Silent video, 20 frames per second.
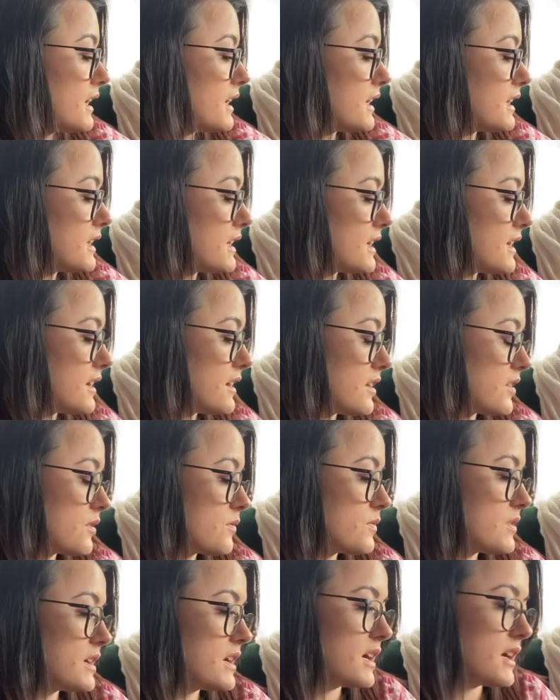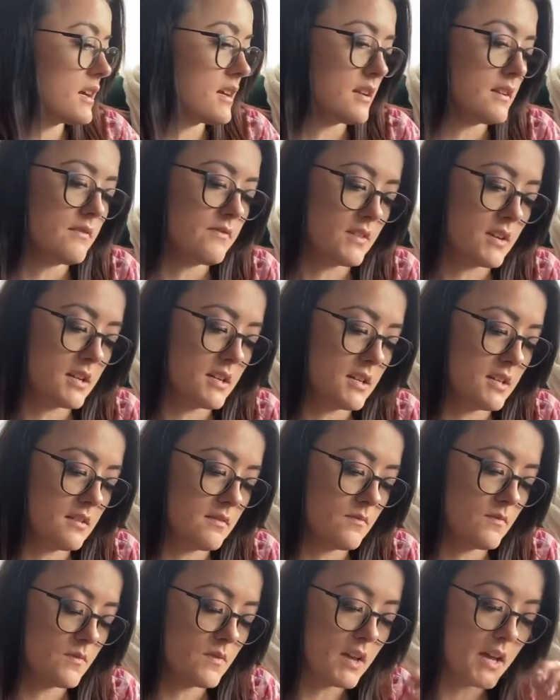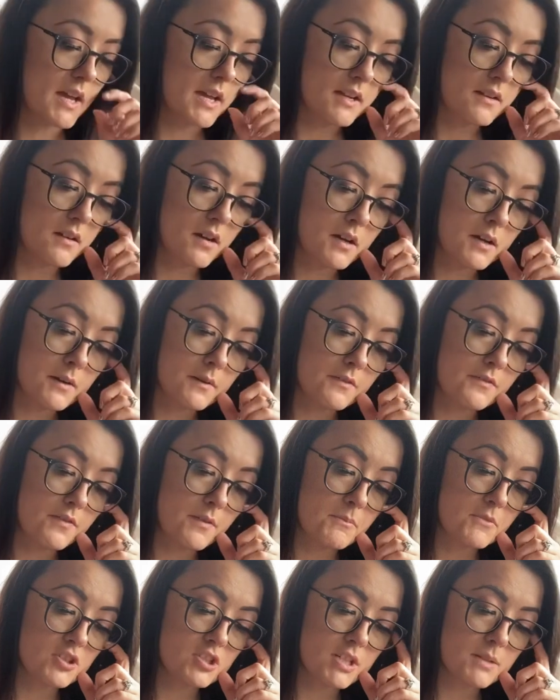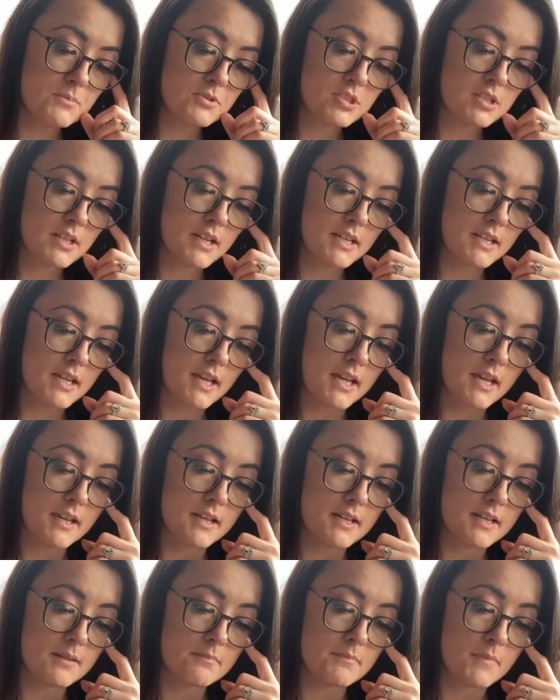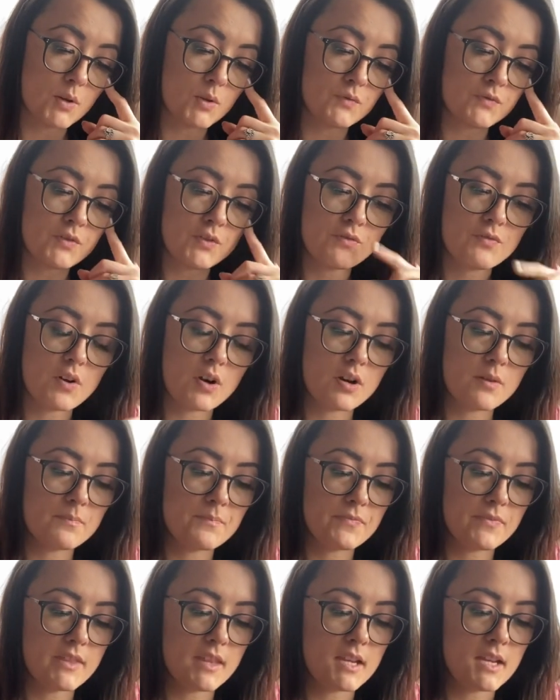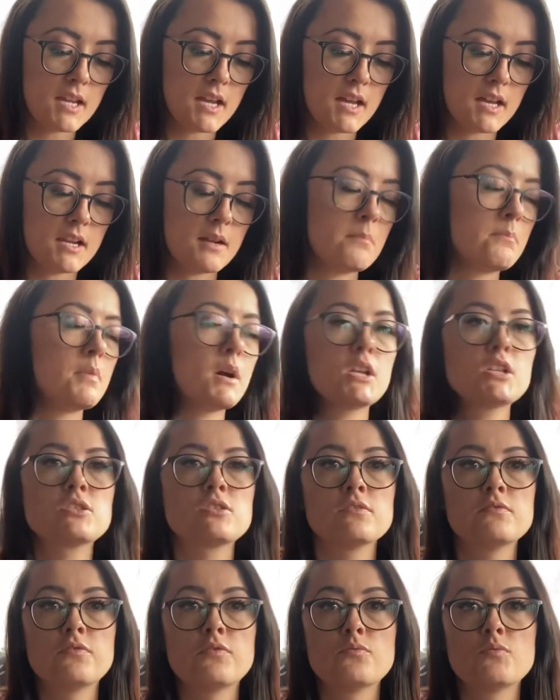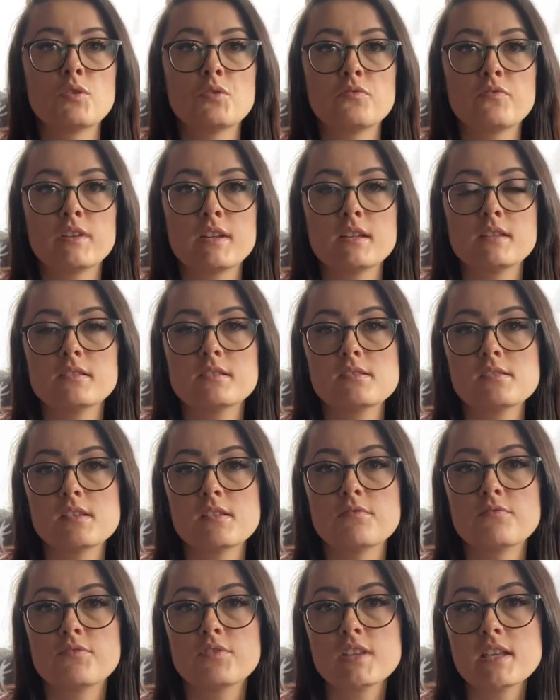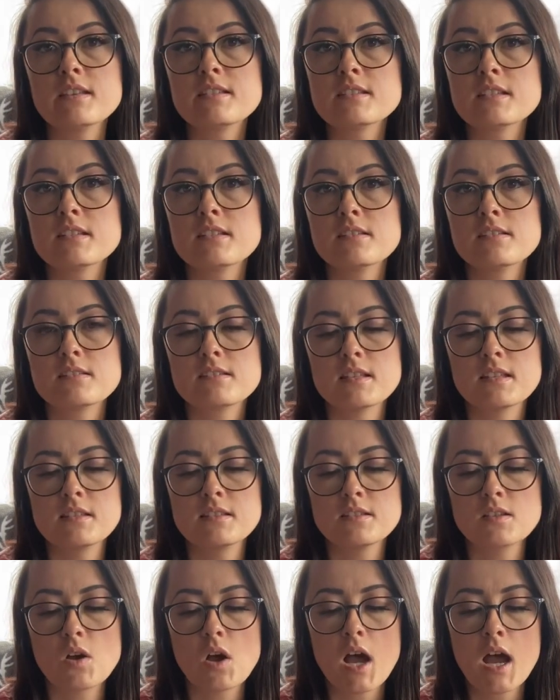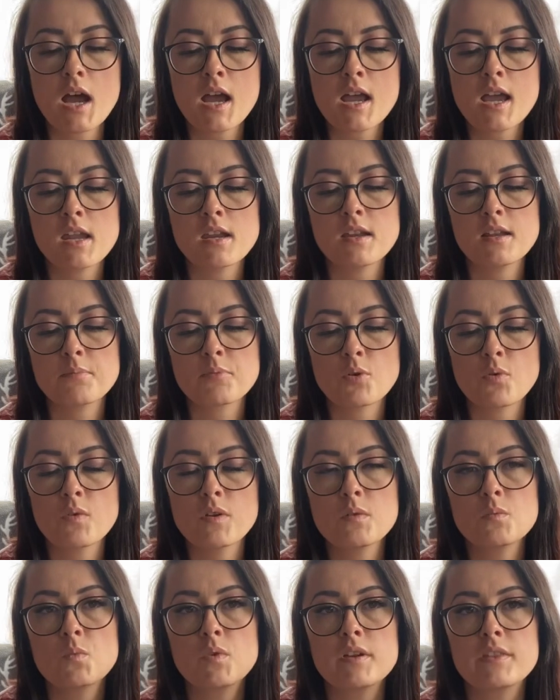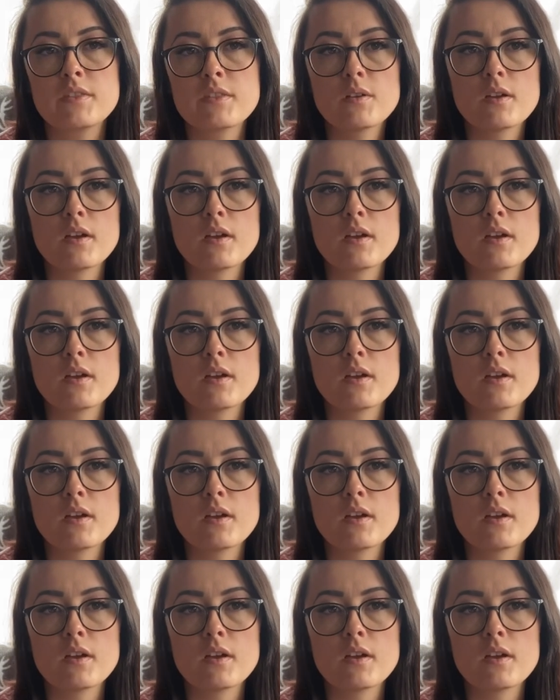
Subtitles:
And then another one I had from the sheep shed at Mountain View Farm. They had a bunch of rovings and fleeces, and so I ended up going with